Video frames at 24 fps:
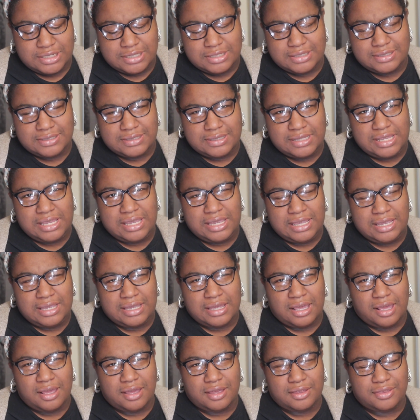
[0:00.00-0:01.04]
is
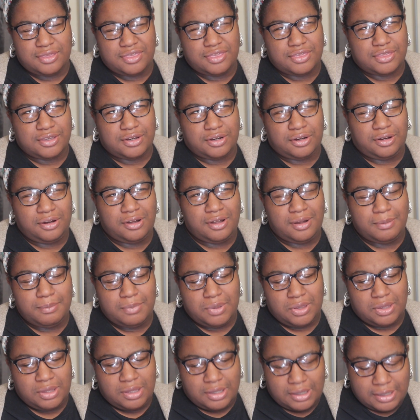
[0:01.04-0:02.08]
the 3rd
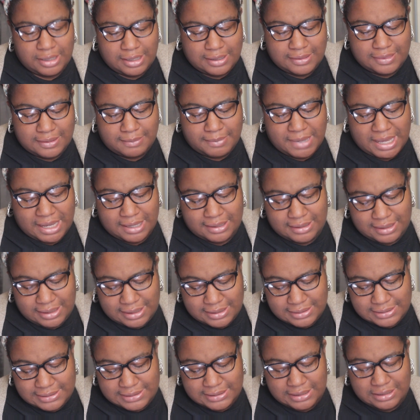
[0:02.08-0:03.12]
book in the
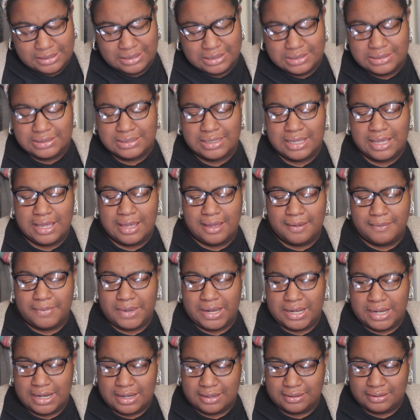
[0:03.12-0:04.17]
Badlands series
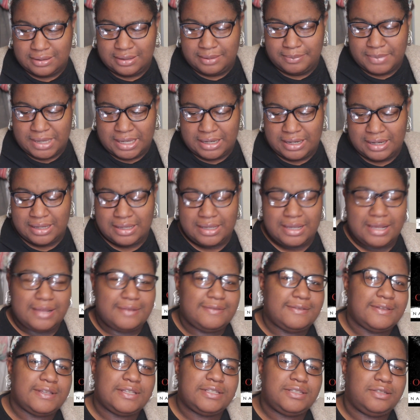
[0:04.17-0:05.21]
by Natalie Bennett,
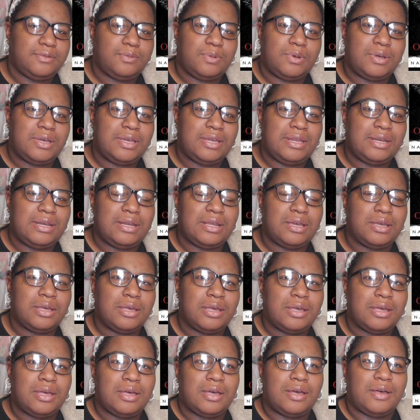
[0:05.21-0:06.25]
and this one
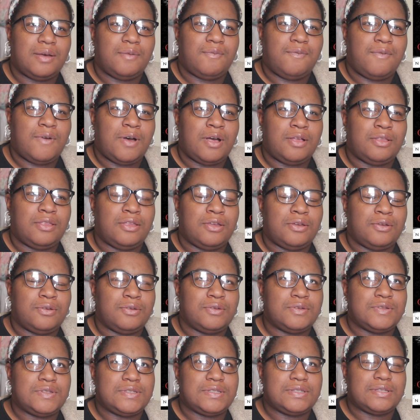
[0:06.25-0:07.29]

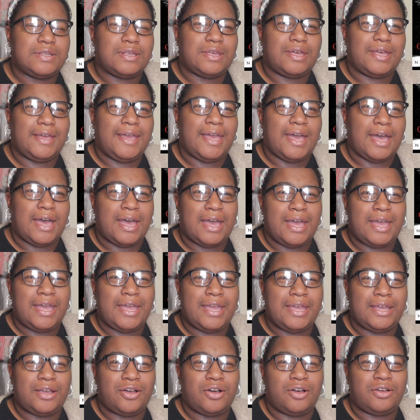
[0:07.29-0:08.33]
follows a
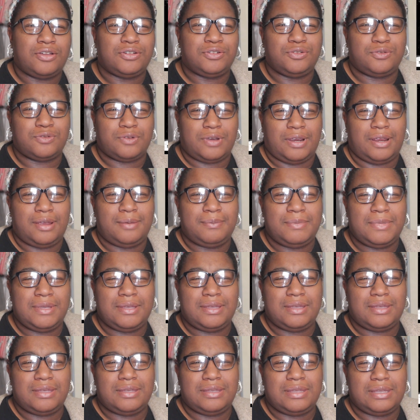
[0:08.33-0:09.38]
guy called
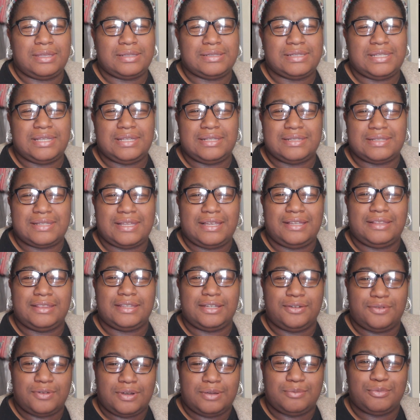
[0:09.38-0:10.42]
Grim, because he's like
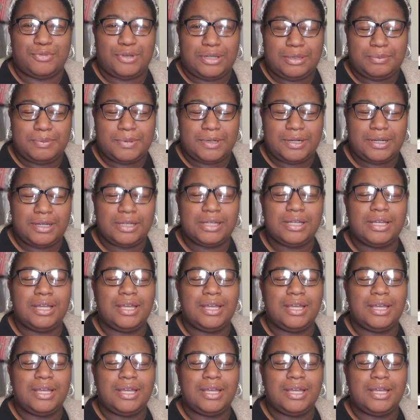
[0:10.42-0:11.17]
the Grim Reaper,